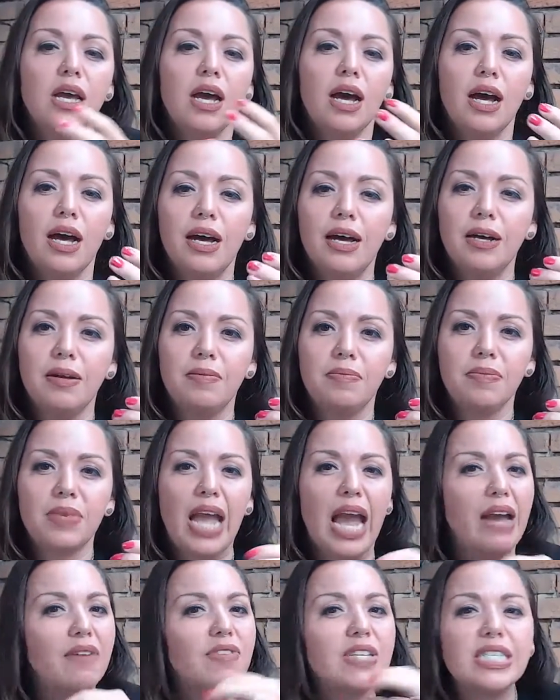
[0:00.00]

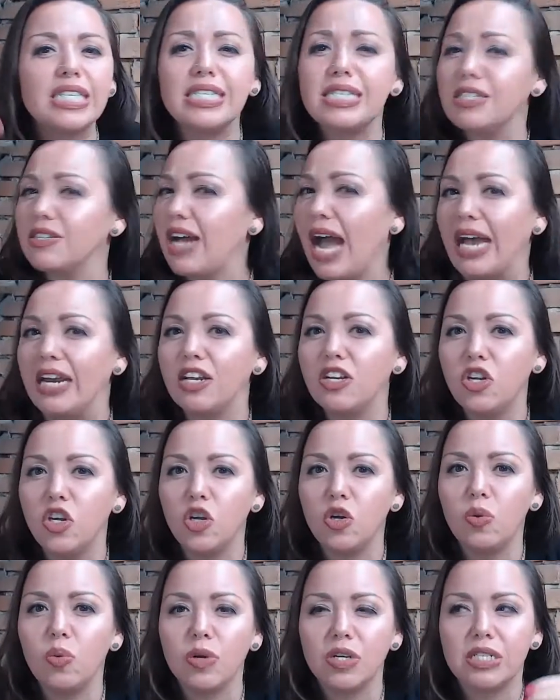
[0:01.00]
Canvas is still kind of
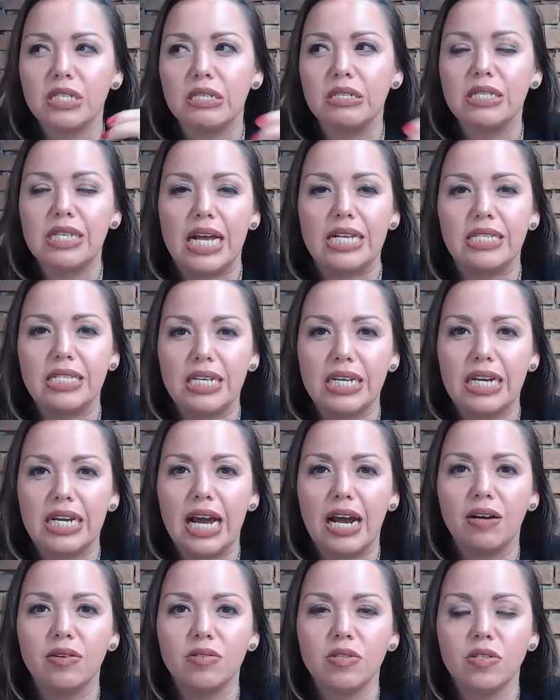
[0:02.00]
new. We're still testing it
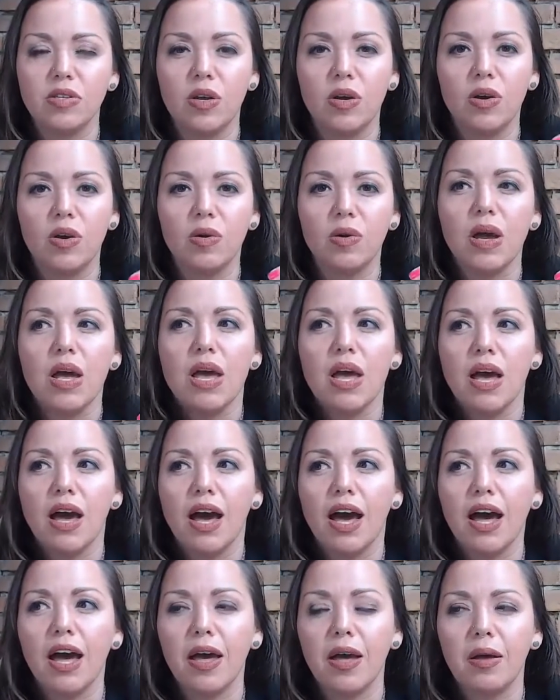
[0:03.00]
out. So
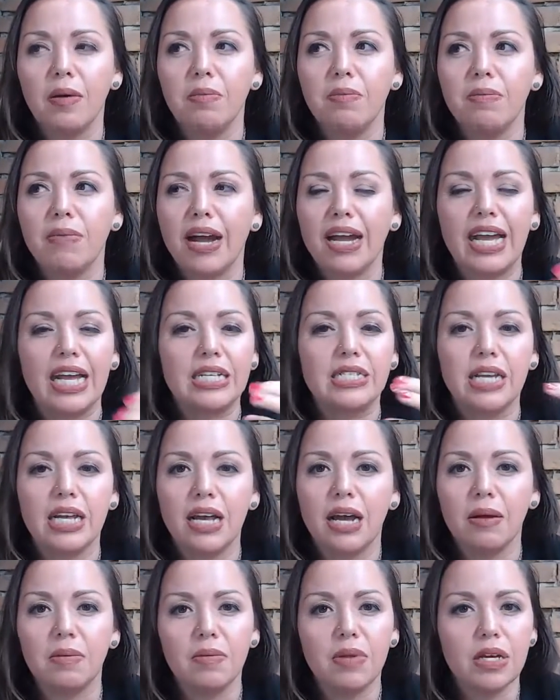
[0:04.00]
I can't say
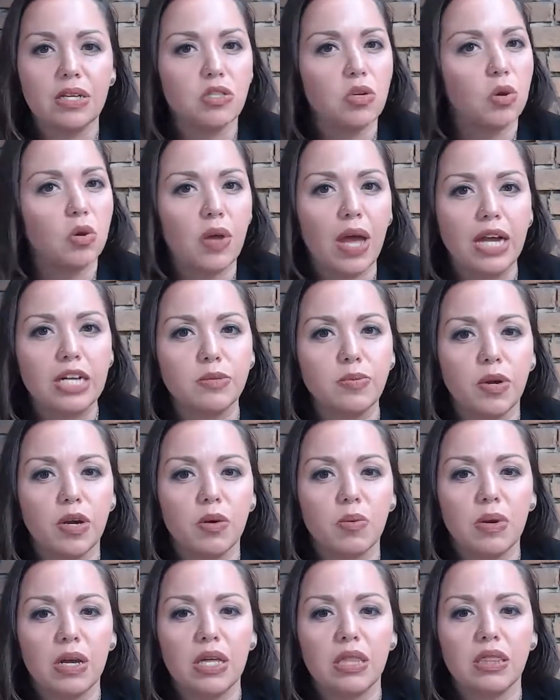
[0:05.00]
I'm like a total expert
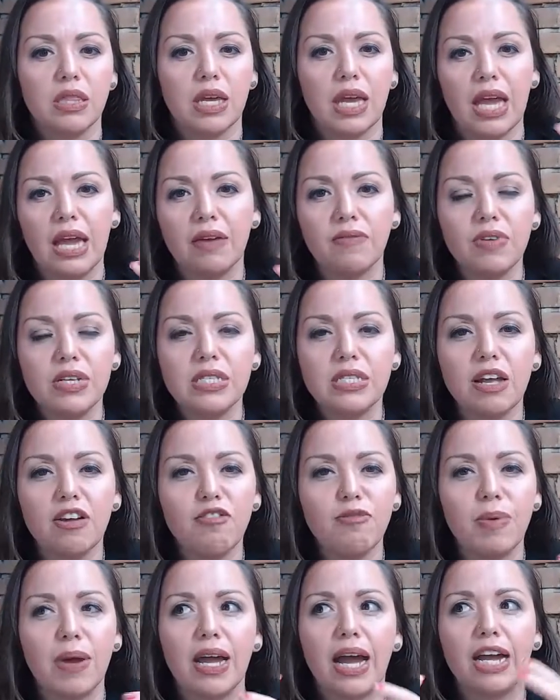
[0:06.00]
with the Canvas stuff,
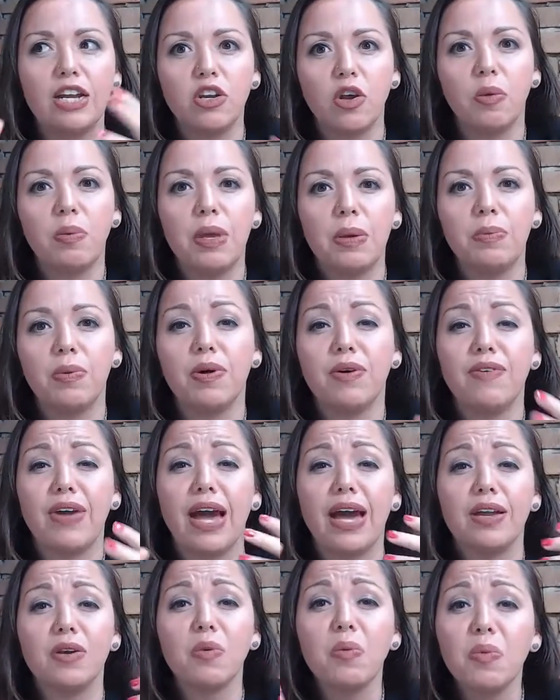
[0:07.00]
but I know people have
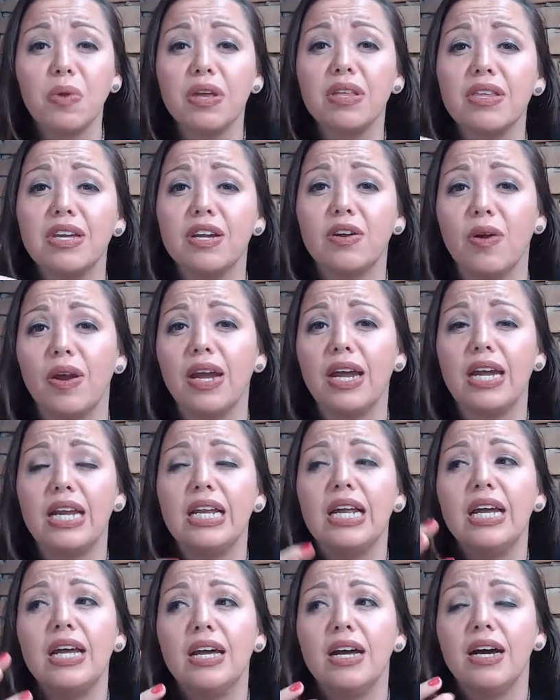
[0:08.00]
had really great
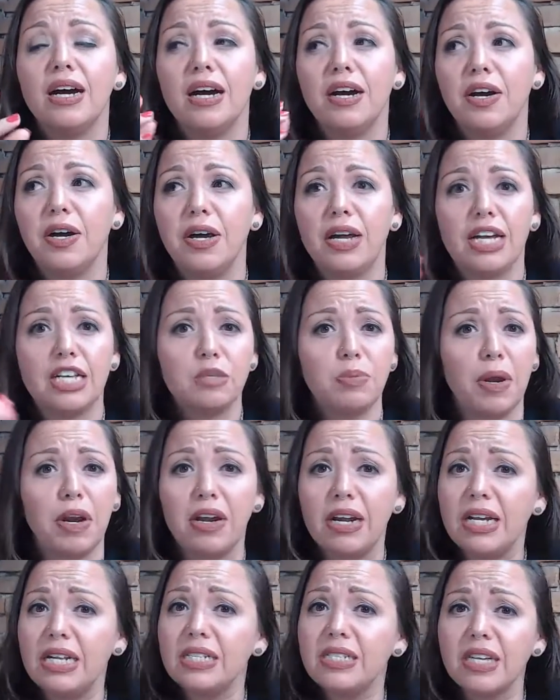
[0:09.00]

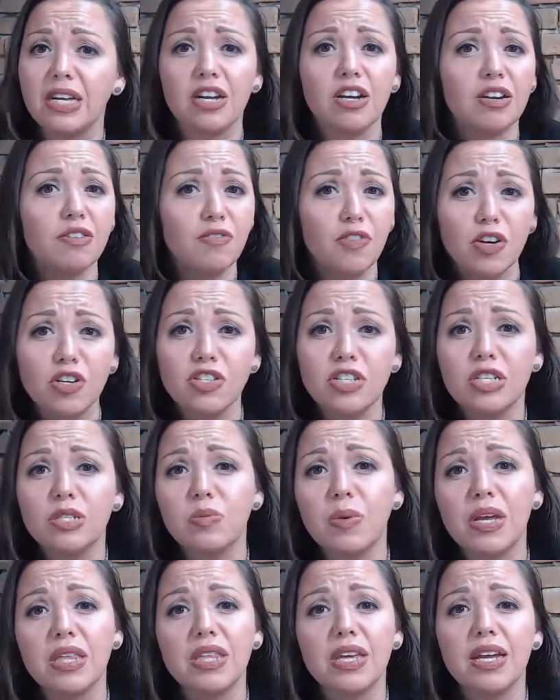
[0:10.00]
experience and conversions
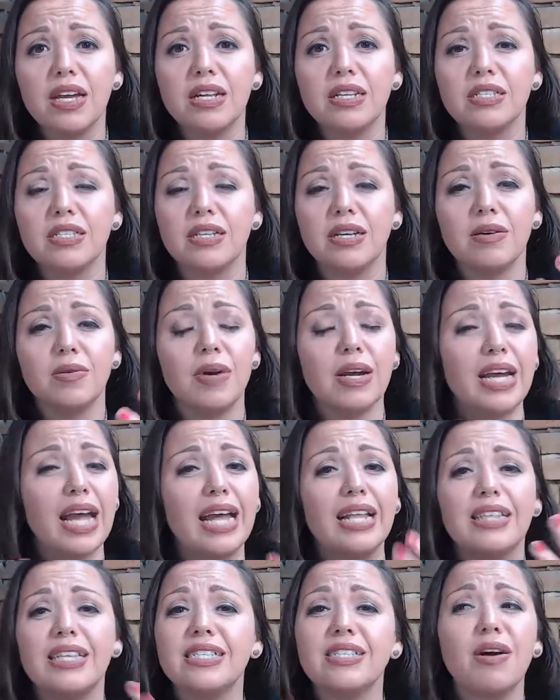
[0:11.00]
with it. So
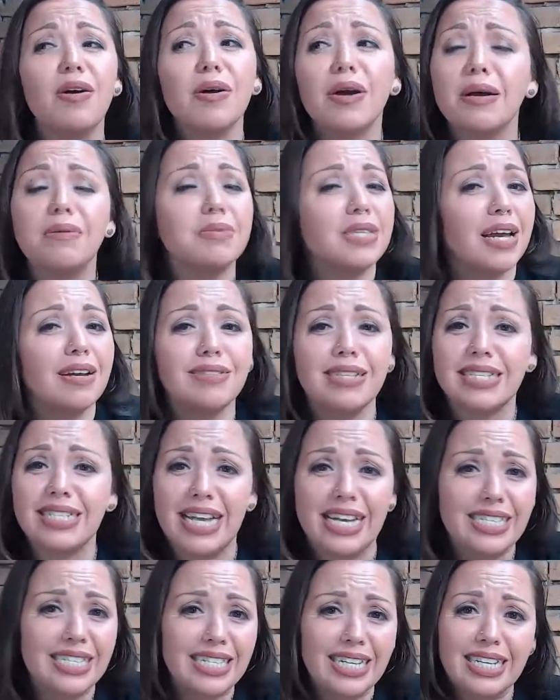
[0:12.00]
again, this all comes down to
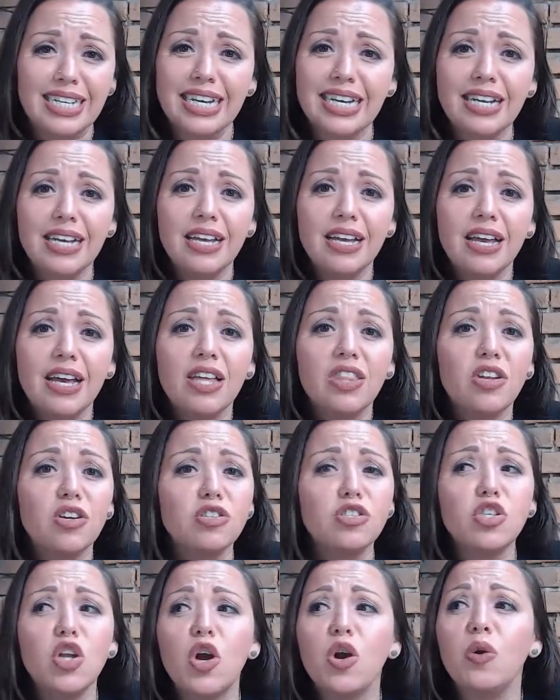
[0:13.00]
testing it. There's
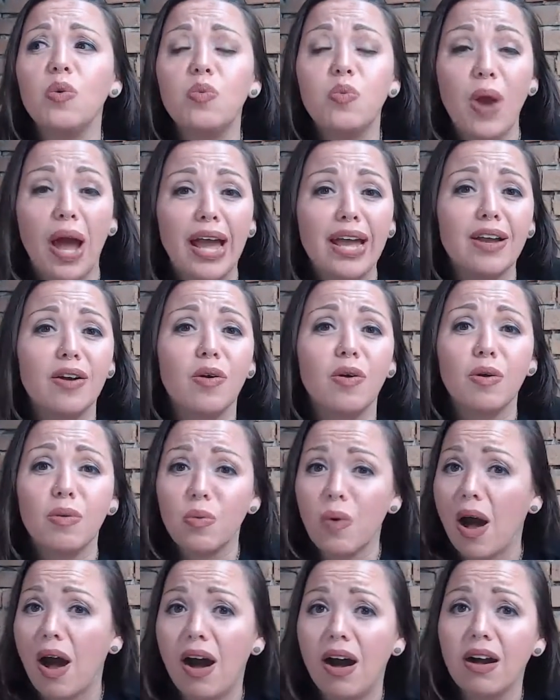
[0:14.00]
no right or
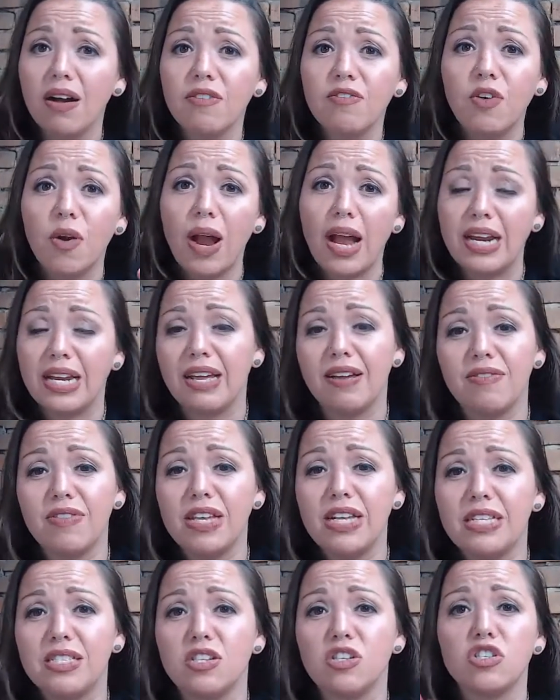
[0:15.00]
wrong for any of
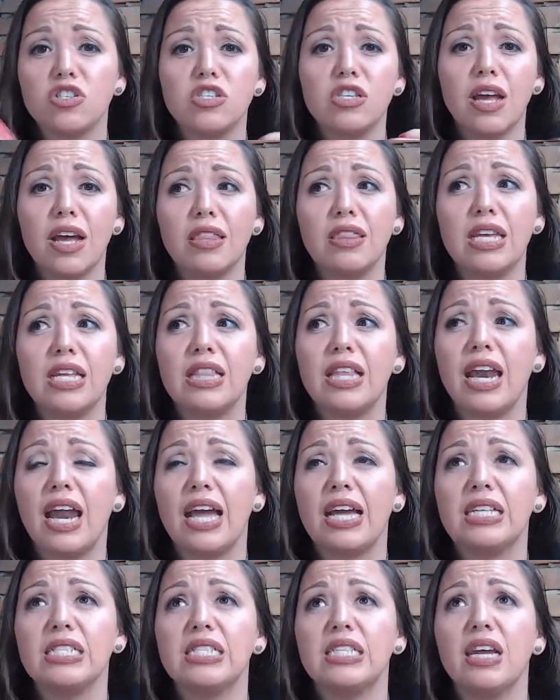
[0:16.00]
these. There's nothing that I
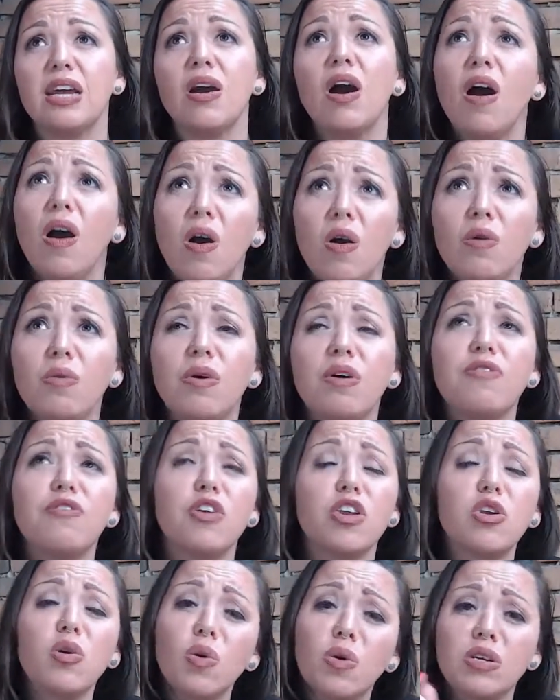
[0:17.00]
can say, oh, well, for
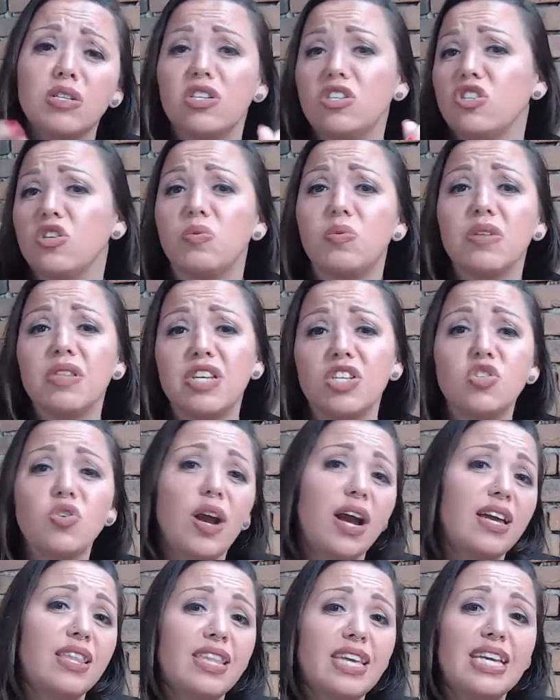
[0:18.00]
yours, you should really
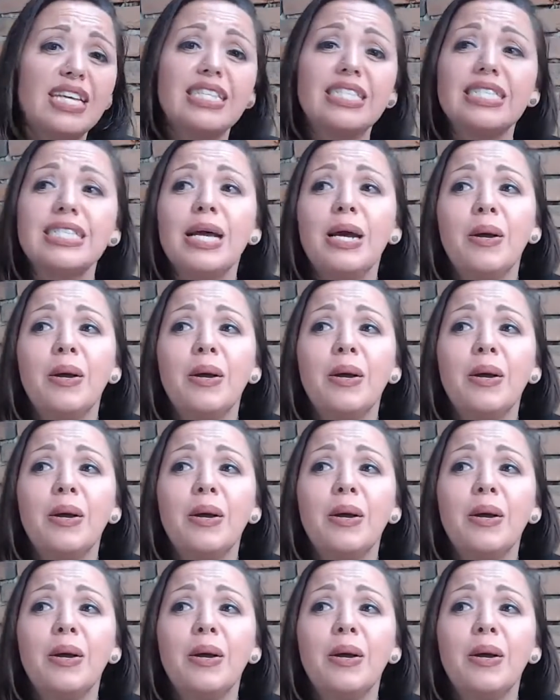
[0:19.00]
try this.